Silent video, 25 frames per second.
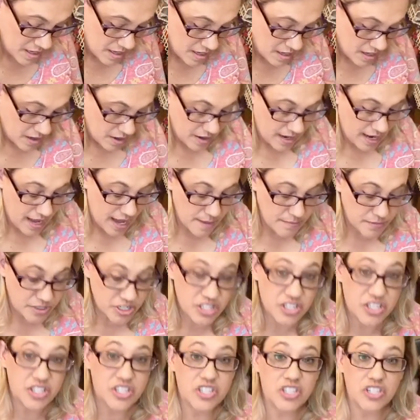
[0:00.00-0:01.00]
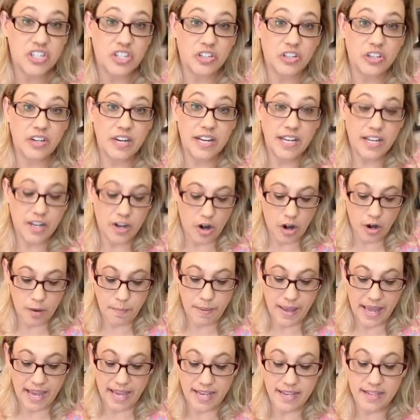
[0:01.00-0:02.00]
right, I'm just stirring our
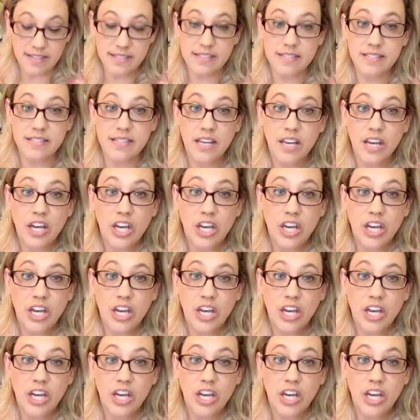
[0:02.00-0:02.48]
paste.